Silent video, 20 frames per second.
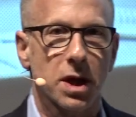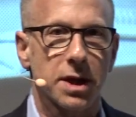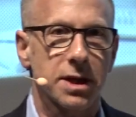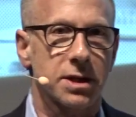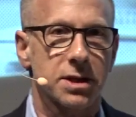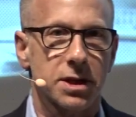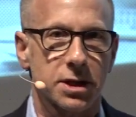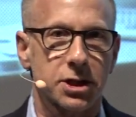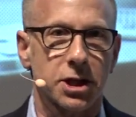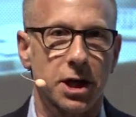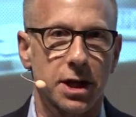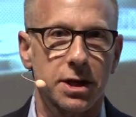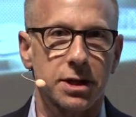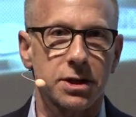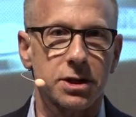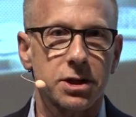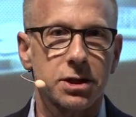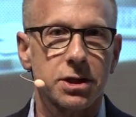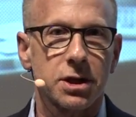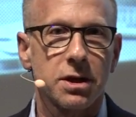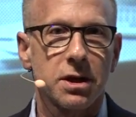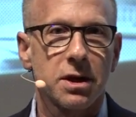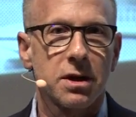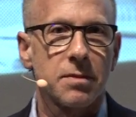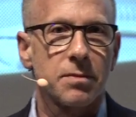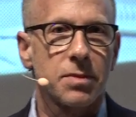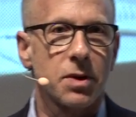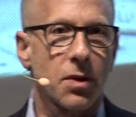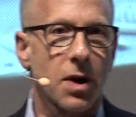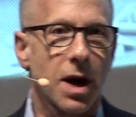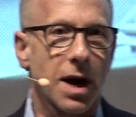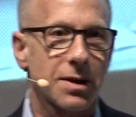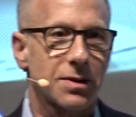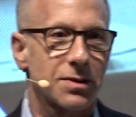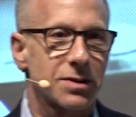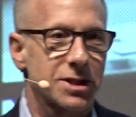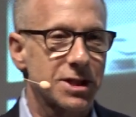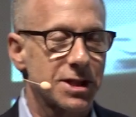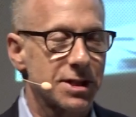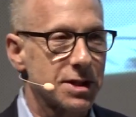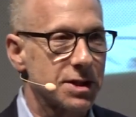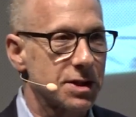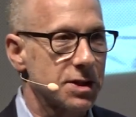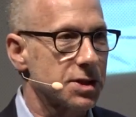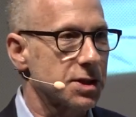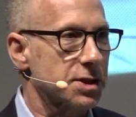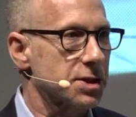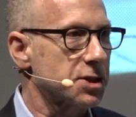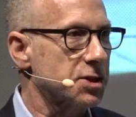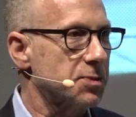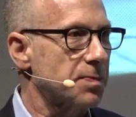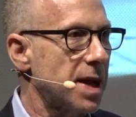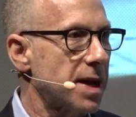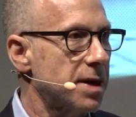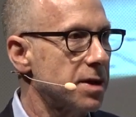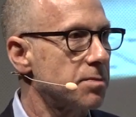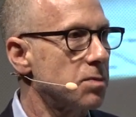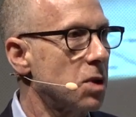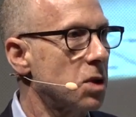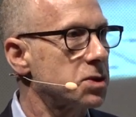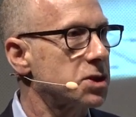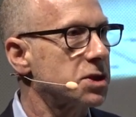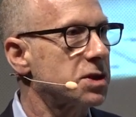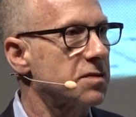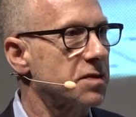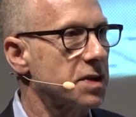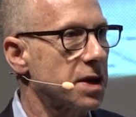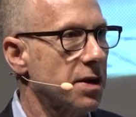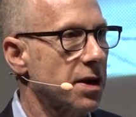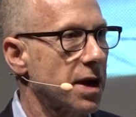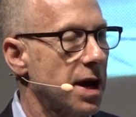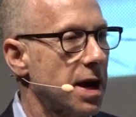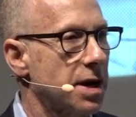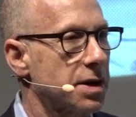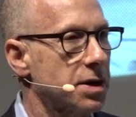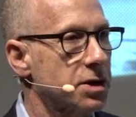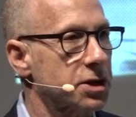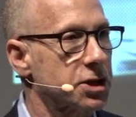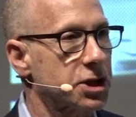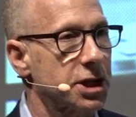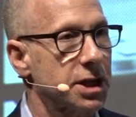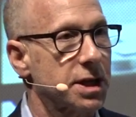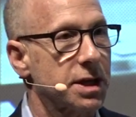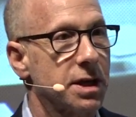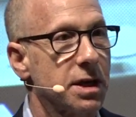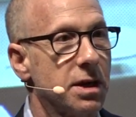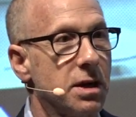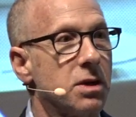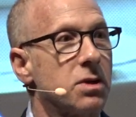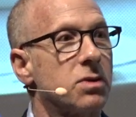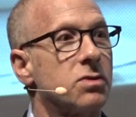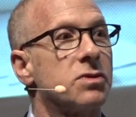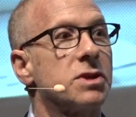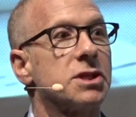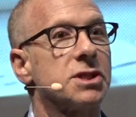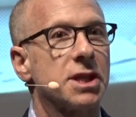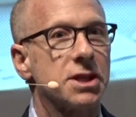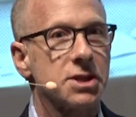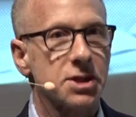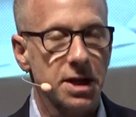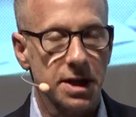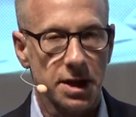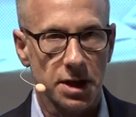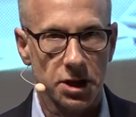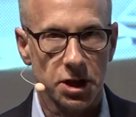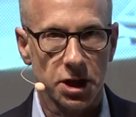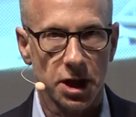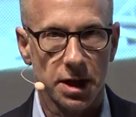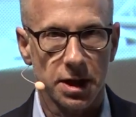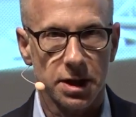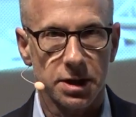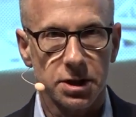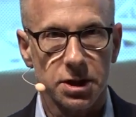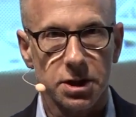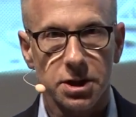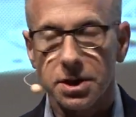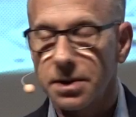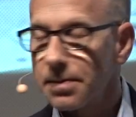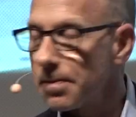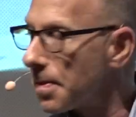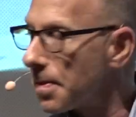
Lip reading: like to change. Bureaucracies spend most of their energy resisting change,